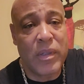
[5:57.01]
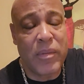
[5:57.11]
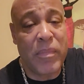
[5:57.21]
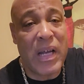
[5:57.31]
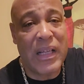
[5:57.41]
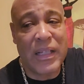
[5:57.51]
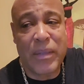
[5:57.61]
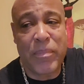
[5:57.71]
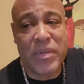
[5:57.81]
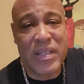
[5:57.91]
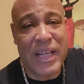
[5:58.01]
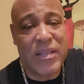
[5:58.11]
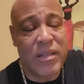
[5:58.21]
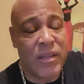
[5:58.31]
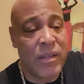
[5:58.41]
Demonically possessed